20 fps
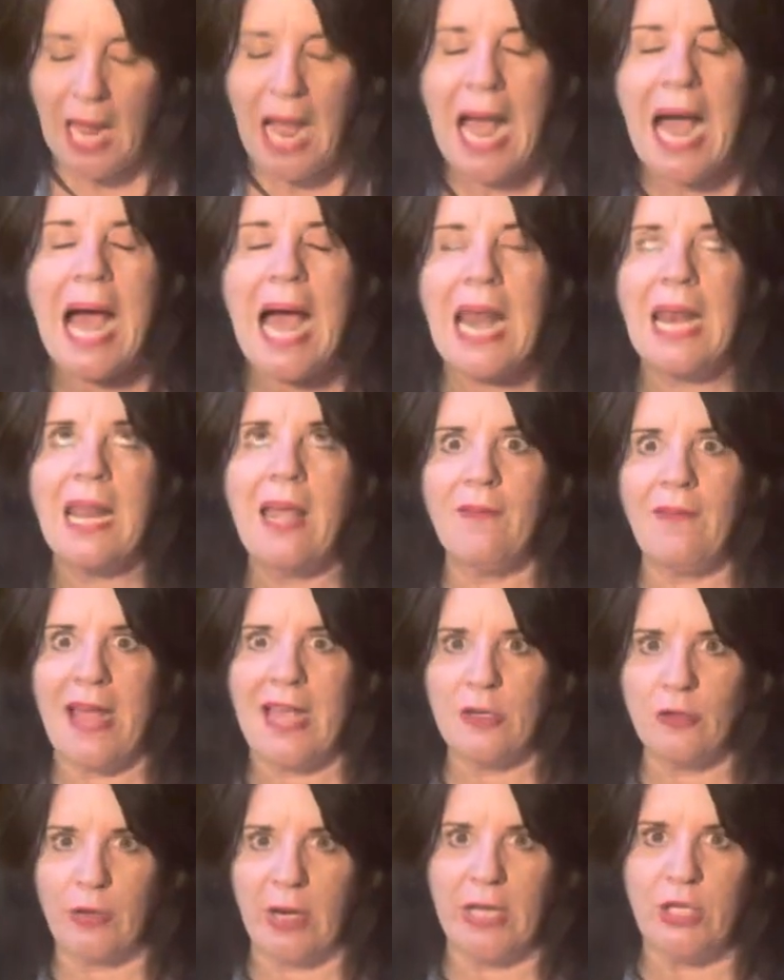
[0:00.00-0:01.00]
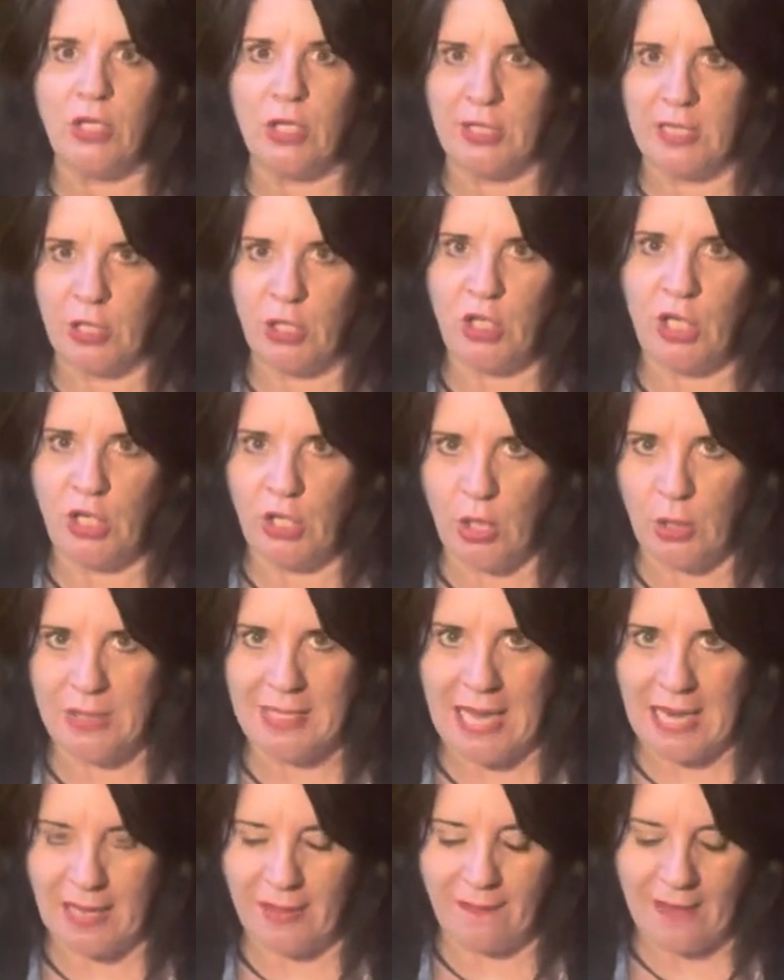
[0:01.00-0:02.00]
I love hydrangeas and she knows
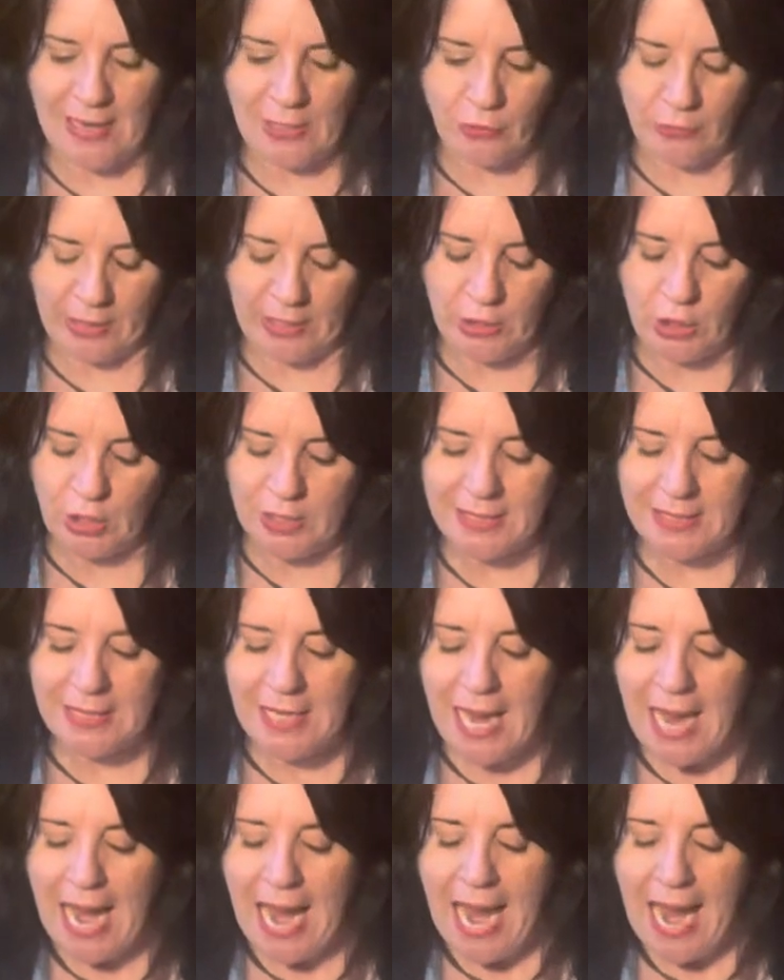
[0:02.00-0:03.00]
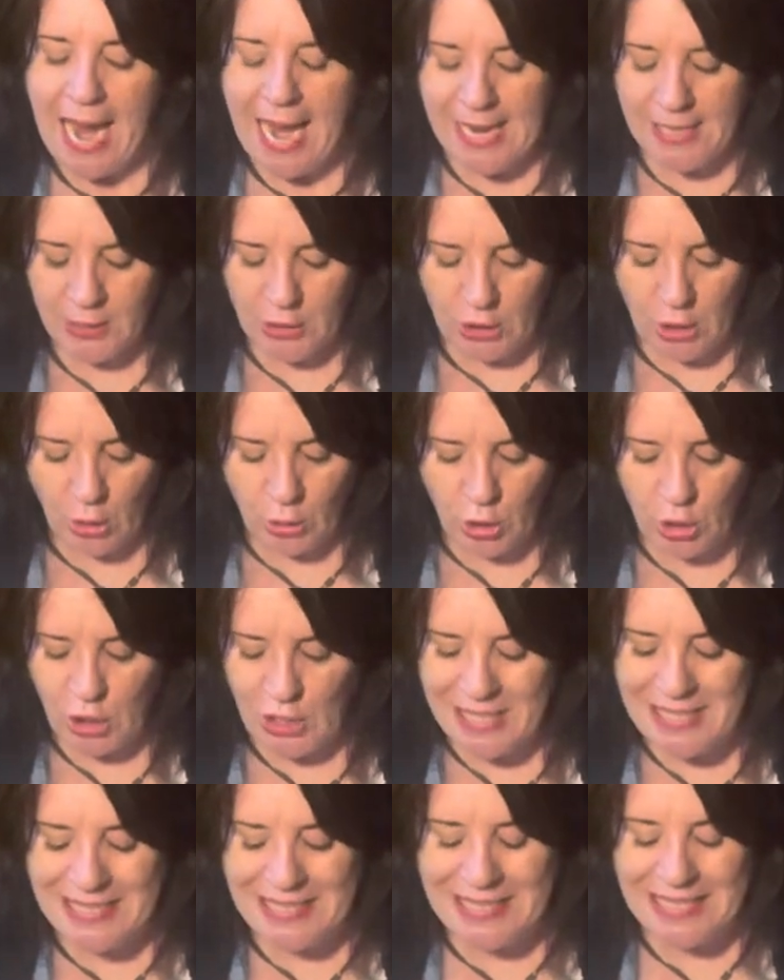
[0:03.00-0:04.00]
I love hydrangeas. And so
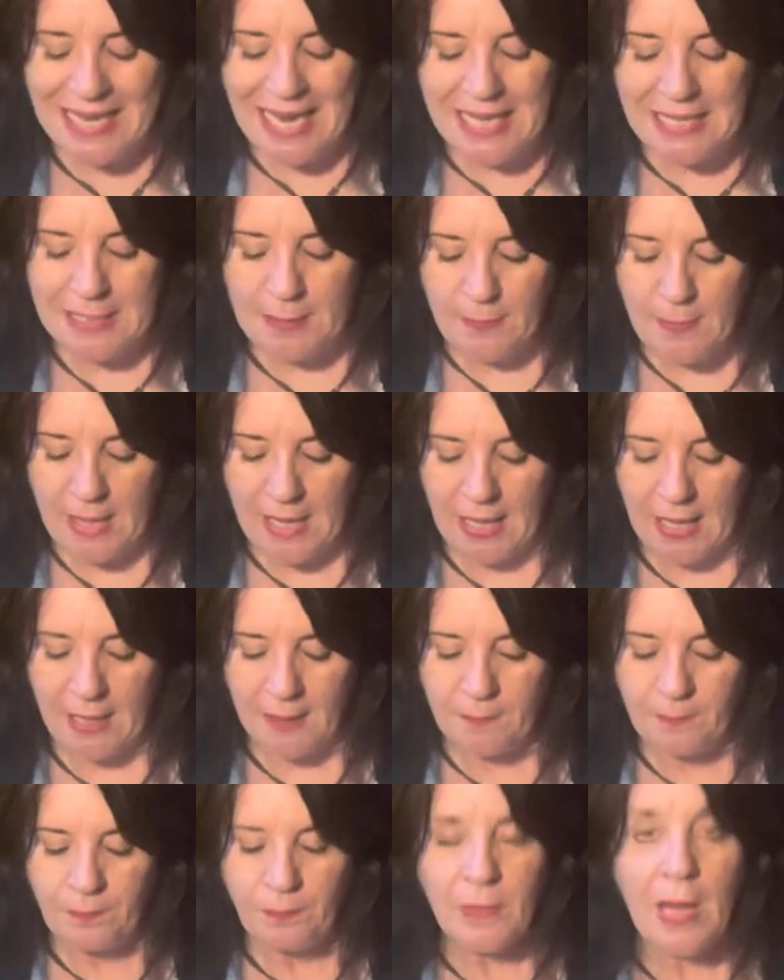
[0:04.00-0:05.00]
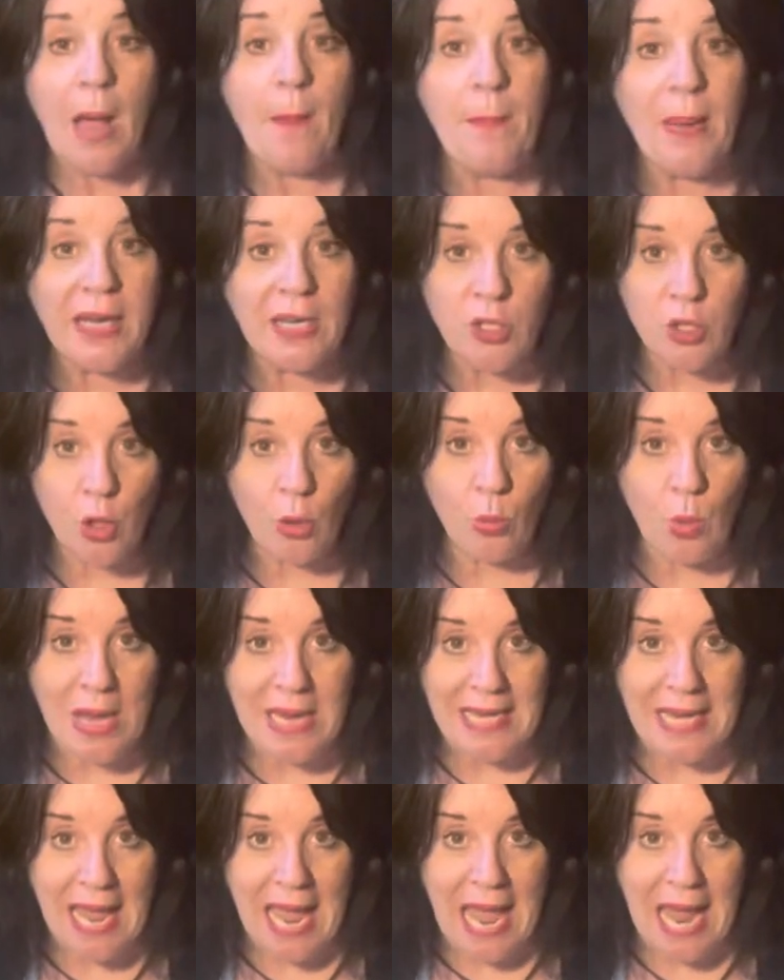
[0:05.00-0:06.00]
she sent me a picture
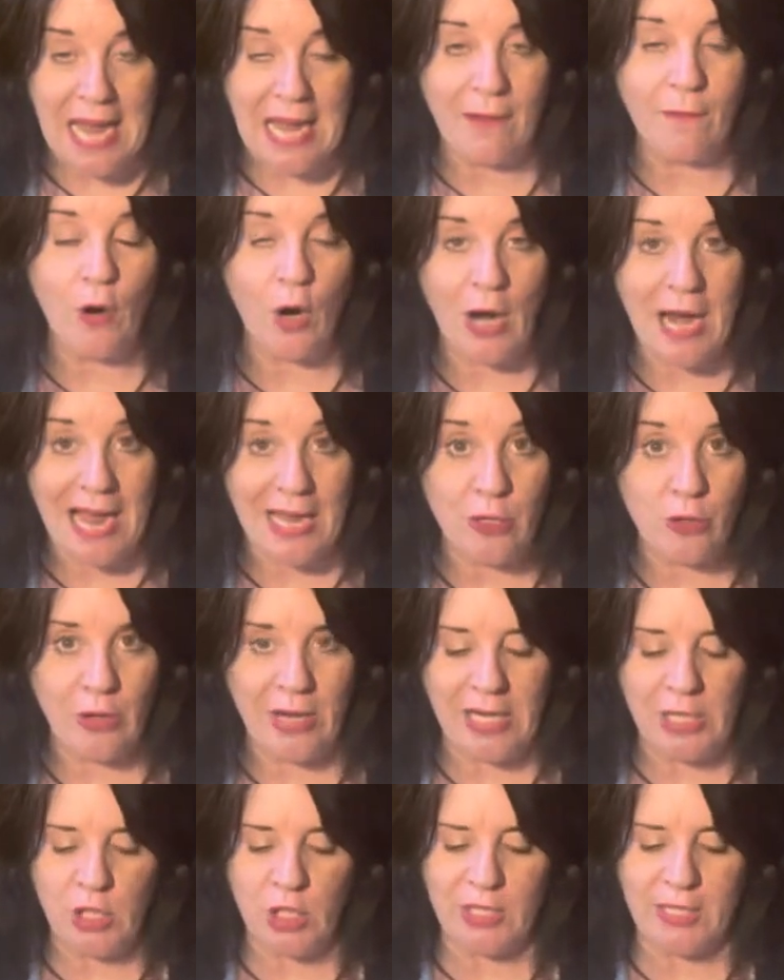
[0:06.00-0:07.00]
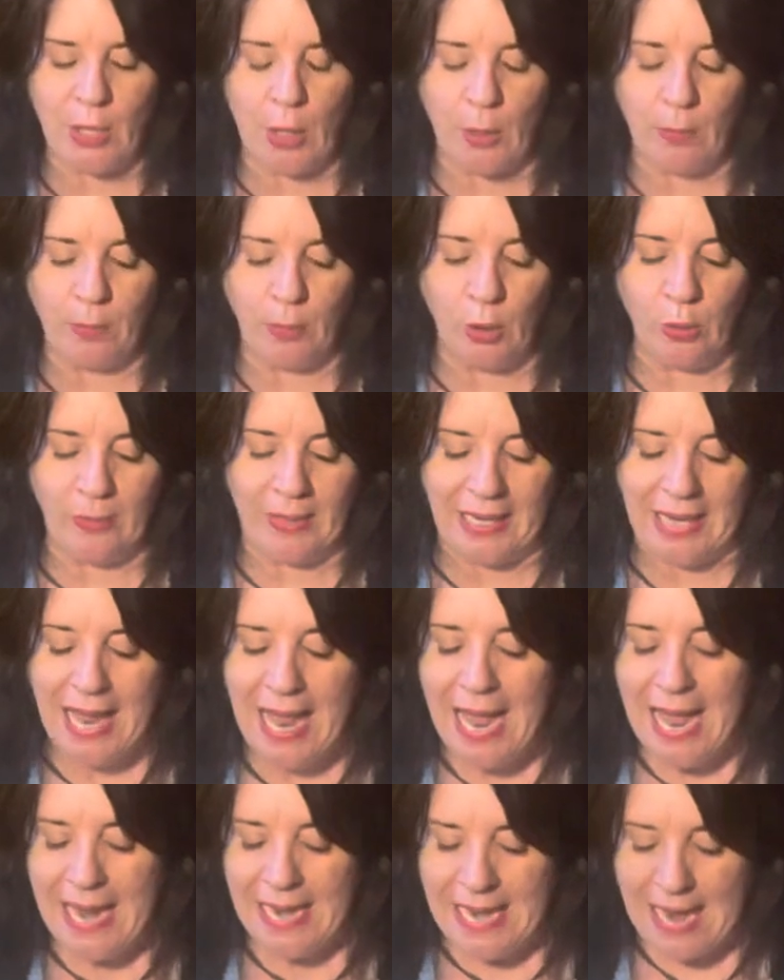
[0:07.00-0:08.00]
one day of her hydrangeas that are blooming.
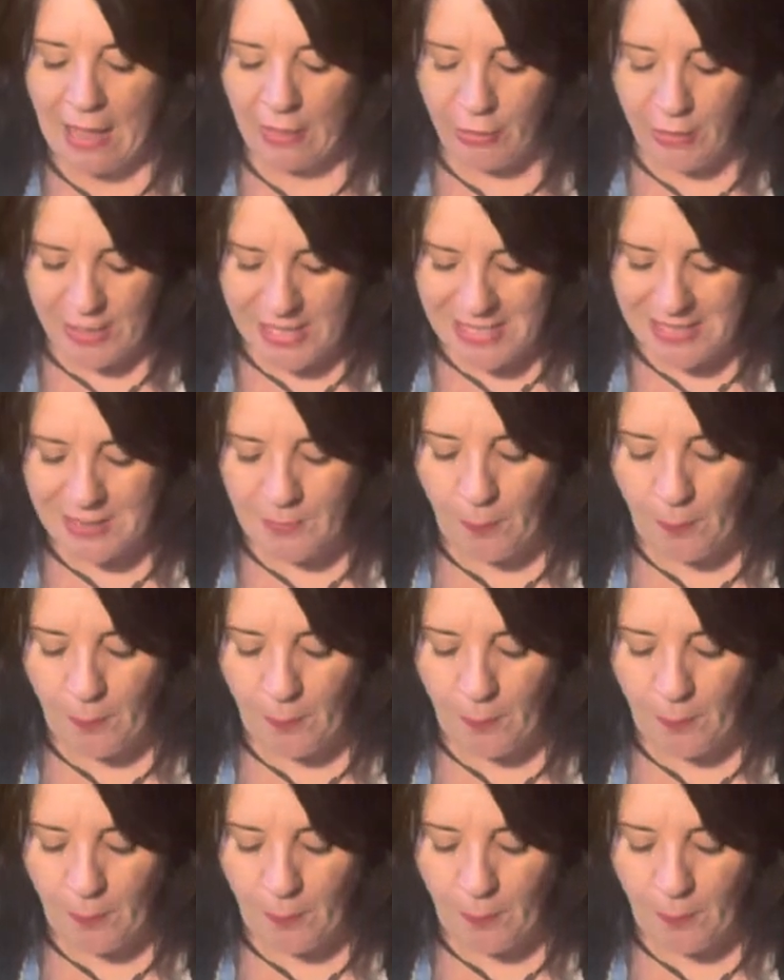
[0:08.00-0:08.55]
Now this